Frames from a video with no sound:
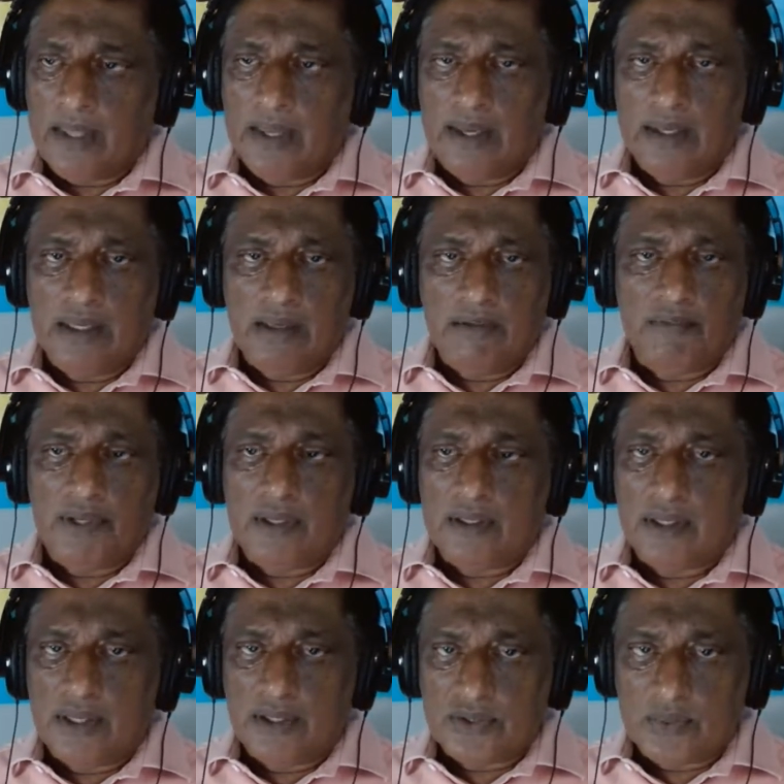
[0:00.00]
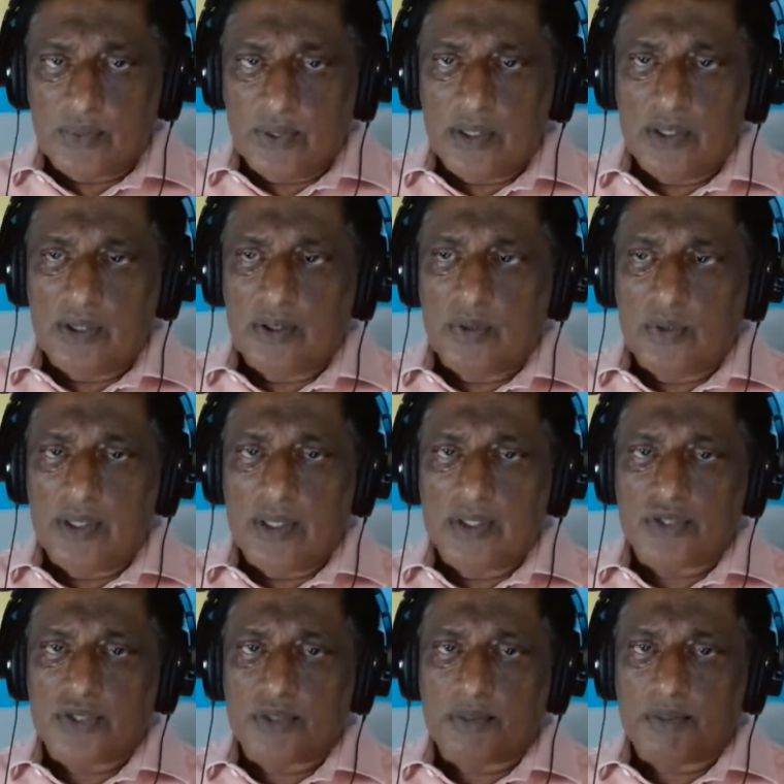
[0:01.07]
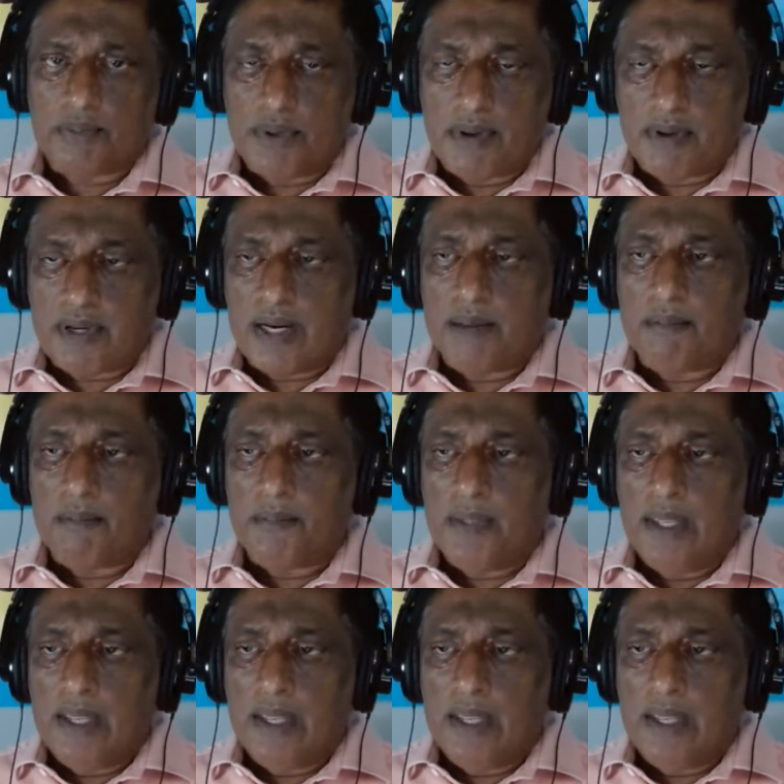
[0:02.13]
And even as we are doing this program,